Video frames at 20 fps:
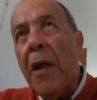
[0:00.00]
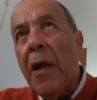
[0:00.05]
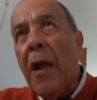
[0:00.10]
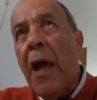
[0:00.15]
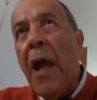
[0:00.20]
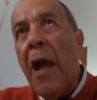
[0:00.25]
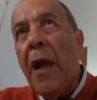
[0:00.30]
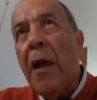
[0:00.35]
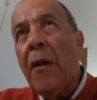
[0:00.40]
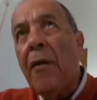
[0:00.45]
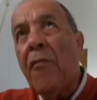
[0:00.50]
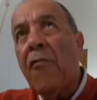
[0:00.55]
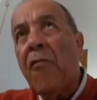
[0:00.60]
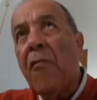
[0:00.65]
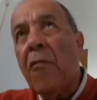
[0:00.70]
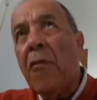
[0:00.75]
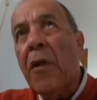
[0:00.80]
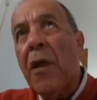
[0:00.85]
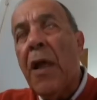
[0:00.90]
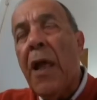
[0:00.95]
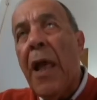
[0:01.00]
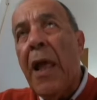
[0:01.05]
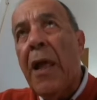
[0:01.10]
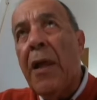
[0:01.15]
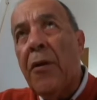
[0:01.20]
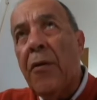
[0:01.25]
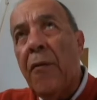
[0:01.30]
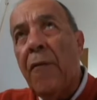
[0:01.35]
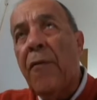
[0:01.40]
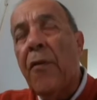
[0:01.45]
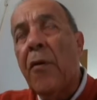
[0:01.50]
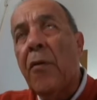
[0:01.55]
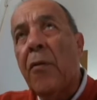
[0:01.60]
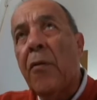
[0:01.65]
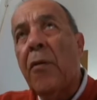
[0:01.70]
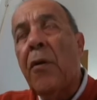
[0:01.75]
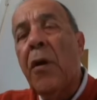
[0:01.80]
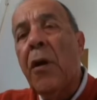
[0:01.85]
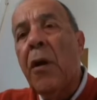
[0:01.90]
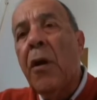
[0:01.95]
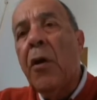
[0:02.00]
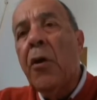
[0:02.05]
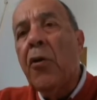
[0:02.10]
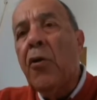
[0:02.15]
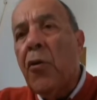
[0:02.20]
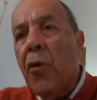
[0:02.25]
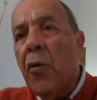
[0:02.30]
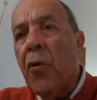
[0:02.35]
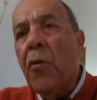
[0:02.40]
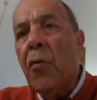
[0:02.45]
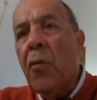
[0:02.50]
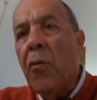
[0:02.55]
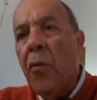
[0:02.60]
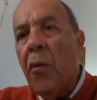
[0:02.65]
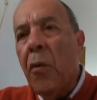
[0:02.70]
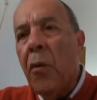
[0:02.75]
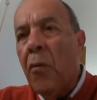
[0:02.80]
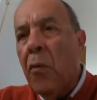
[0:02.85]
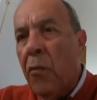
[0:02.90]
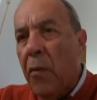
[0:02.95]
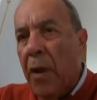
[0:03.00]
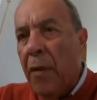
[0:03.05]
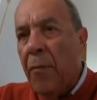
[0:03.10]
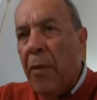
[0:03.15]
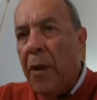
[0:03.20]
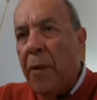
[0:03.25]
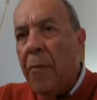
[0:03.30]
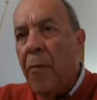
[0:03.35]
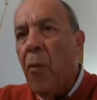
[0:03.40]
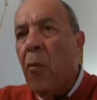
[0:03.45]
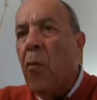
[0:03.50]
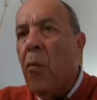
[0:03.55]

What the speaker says: actually interviewed two women,